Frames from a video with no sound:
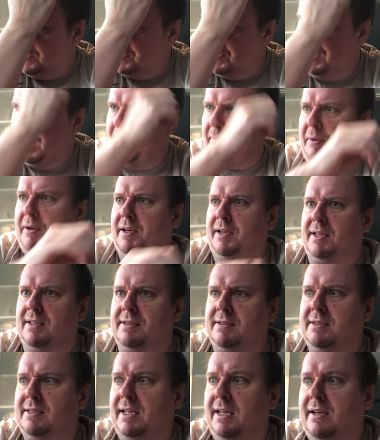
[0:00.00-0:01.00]
Japanese
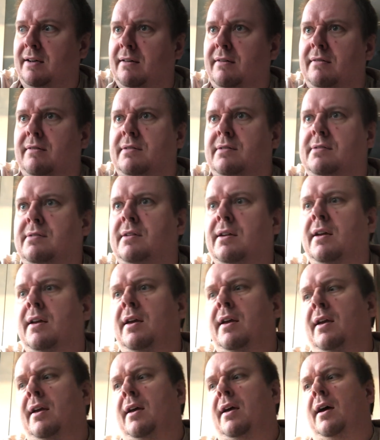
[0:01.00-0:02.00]
singles,
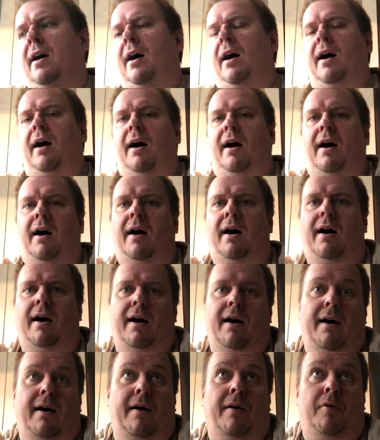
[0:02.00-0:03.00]

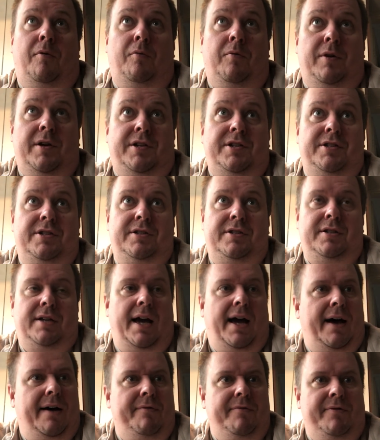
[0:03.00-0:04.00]
which
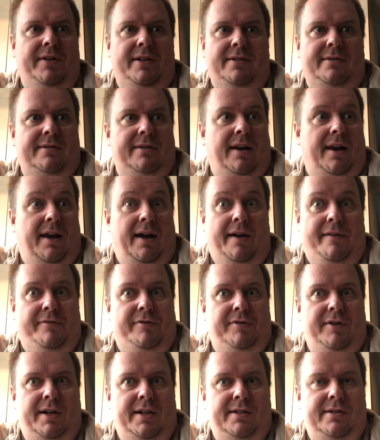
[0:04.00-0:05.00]
have these live
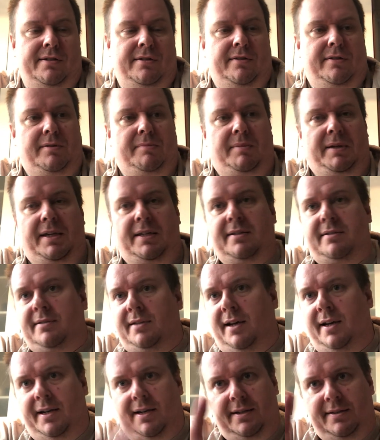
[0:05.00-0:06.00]
tracks on the B
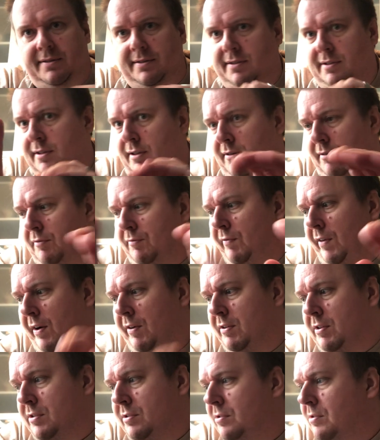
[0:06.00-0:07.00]
side, and
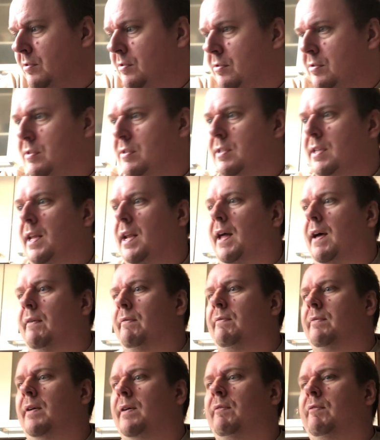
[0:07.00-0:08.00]
various sources that
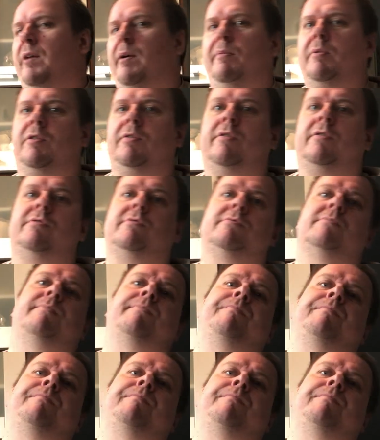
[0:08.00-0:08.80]
I've come across.